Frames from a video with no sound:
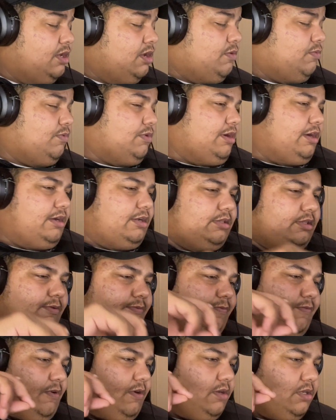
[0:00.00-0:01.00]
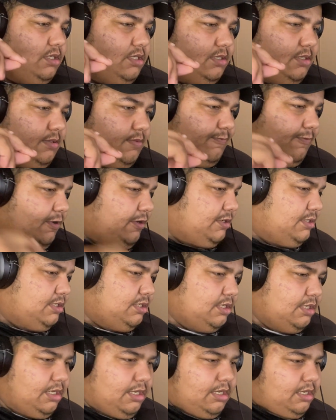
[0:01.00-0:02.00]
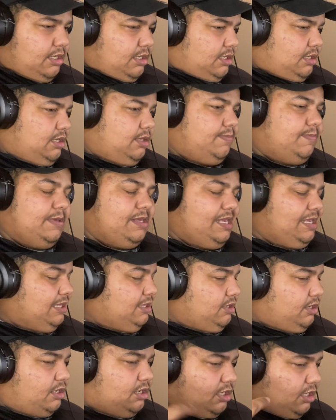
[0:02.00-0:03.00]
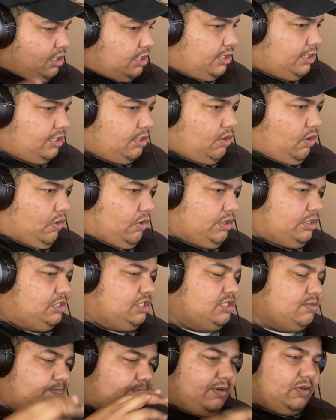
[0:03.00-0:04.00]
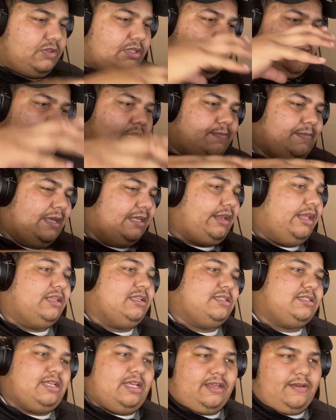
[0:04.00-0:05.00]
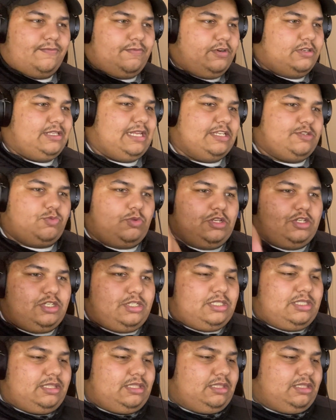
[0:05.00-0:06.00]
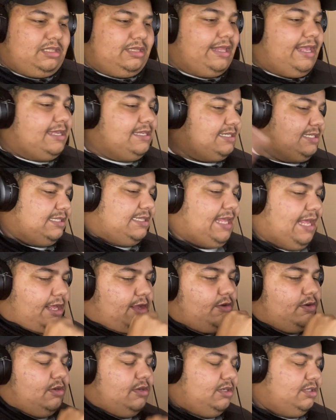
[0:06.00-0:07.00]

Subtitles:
where the first verse he'd be either cooking or just building up, and then the second verse, that's when he just lays it down.